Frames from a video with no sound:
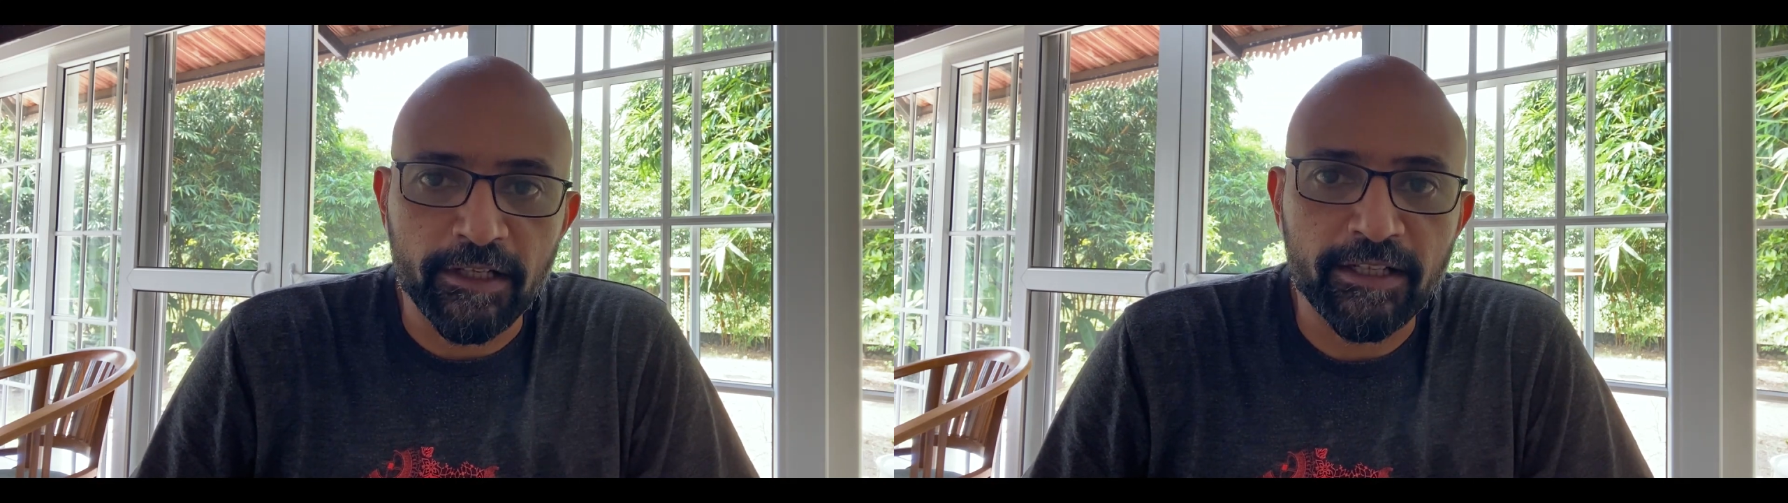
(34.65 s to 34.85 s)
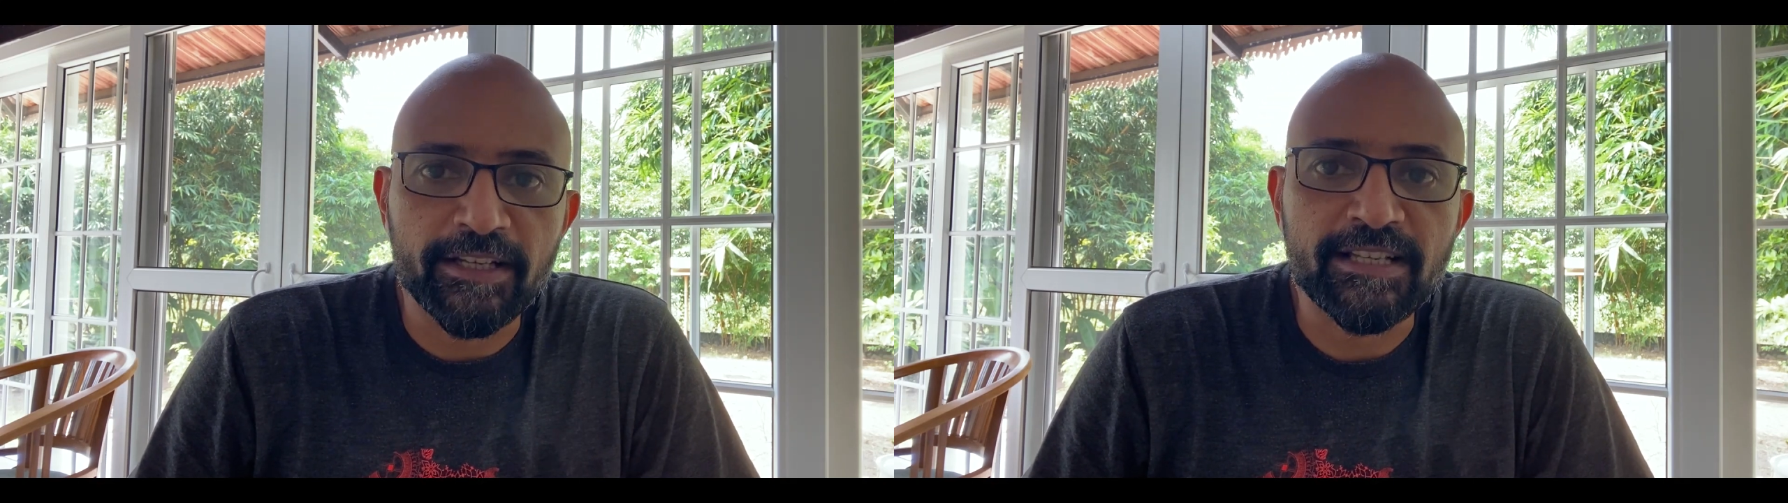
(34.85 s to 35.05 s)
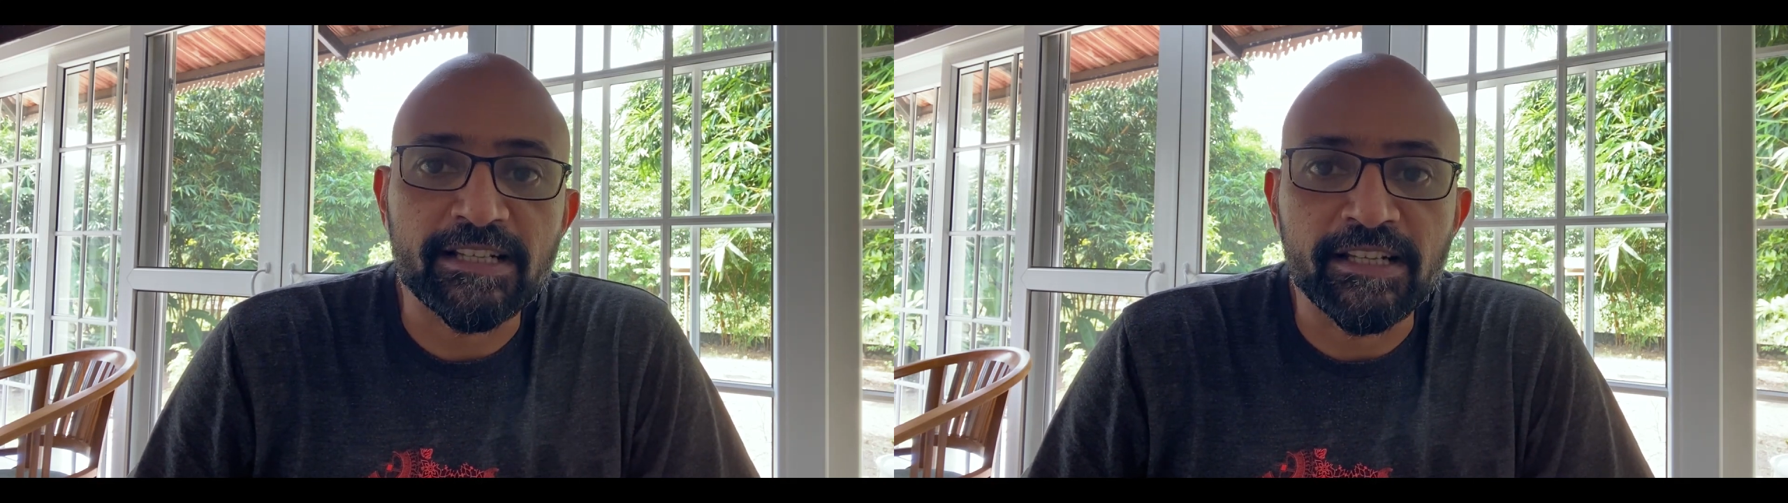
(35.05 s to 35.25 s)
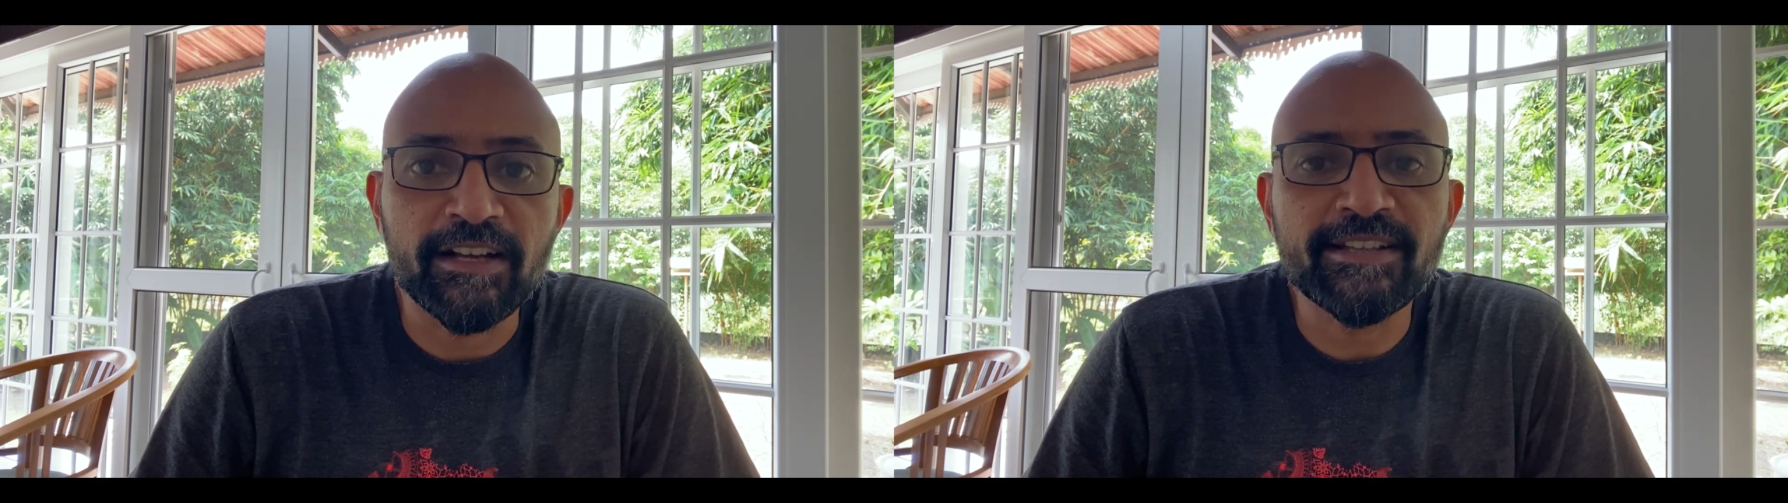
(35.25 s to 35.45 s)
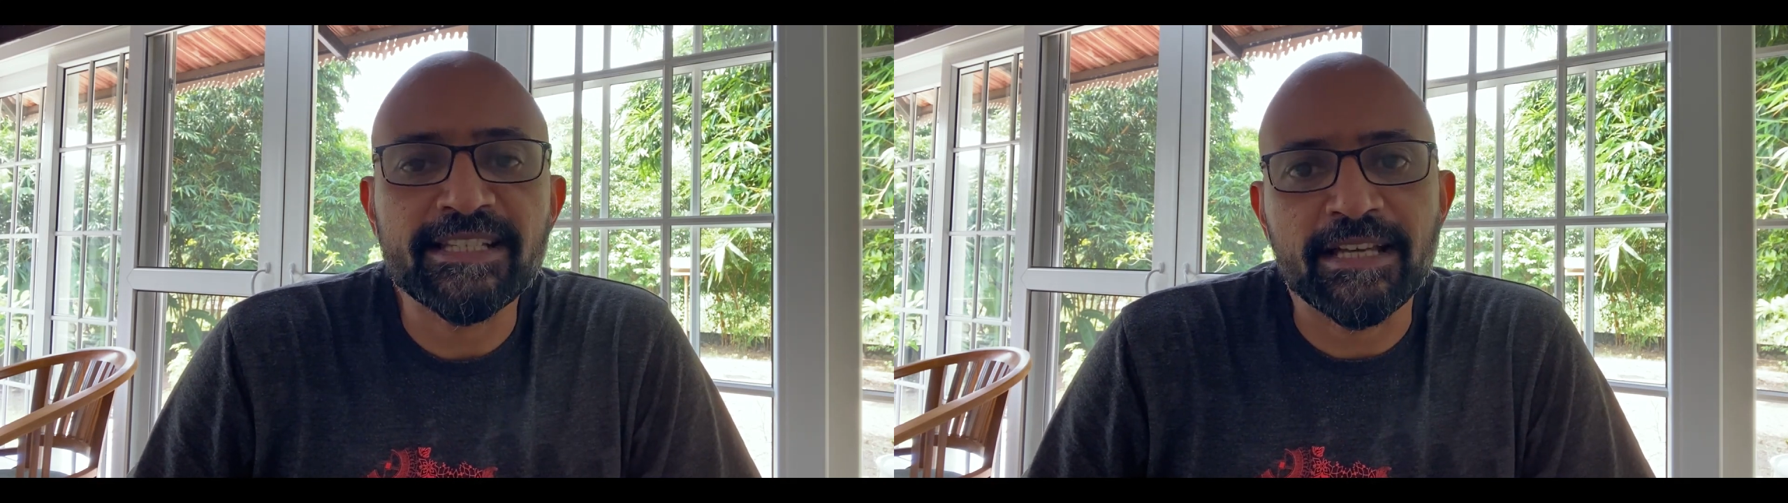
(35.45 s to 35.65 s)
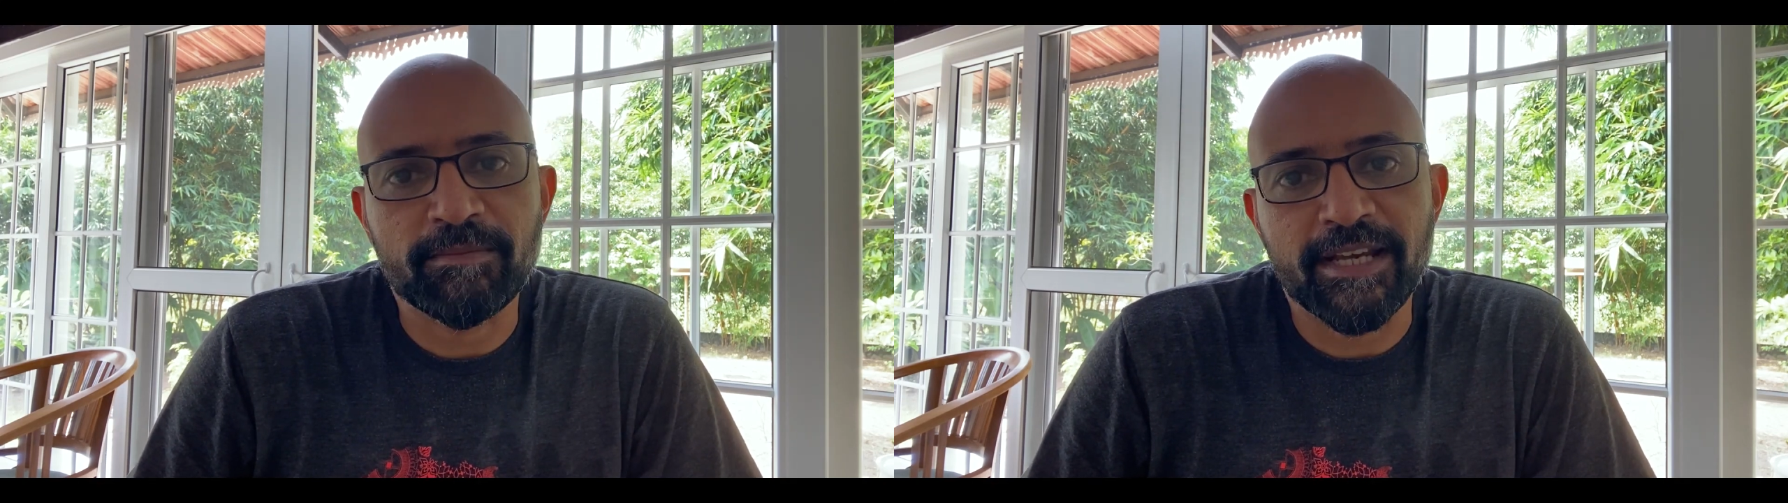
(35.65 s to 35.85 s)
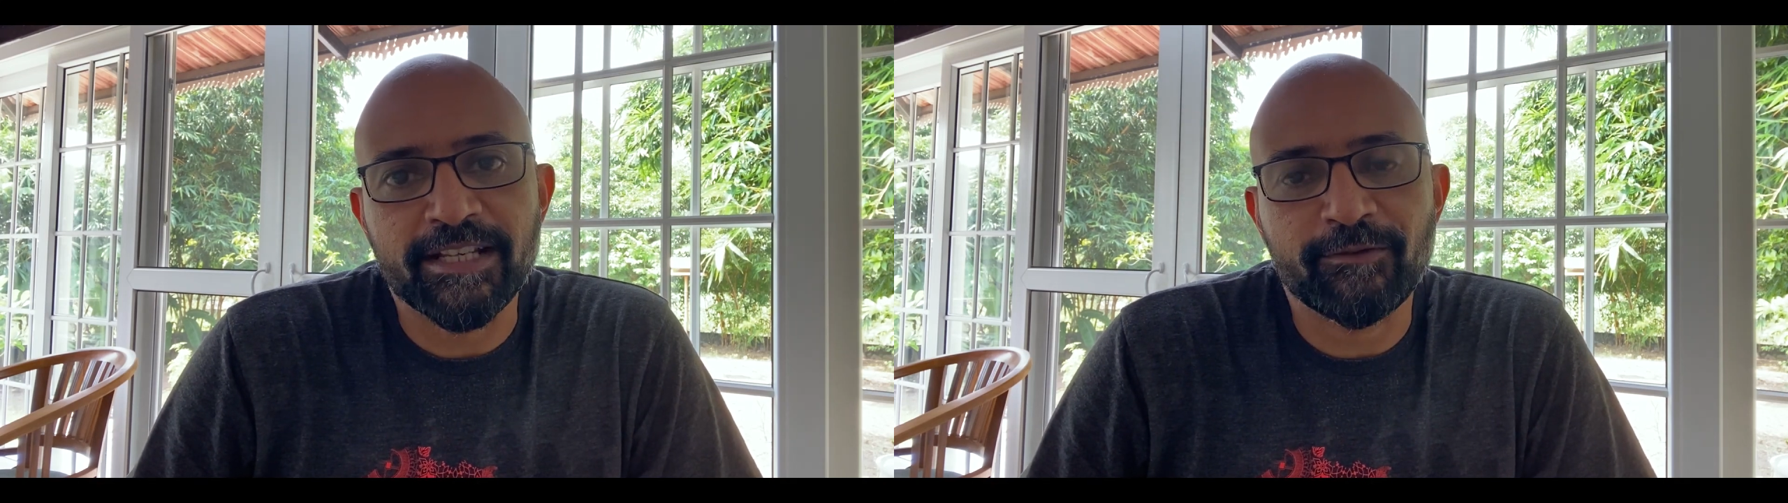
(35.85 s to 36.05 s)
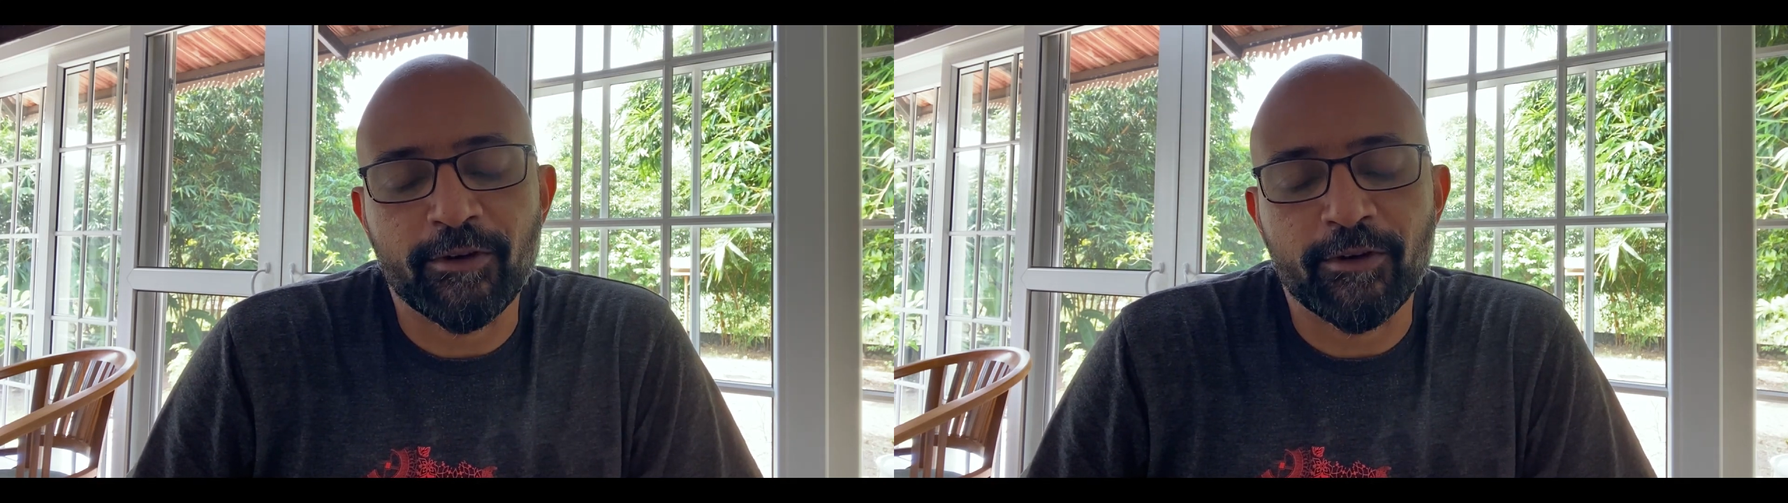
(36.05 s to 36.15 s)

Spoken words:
learners learn subjects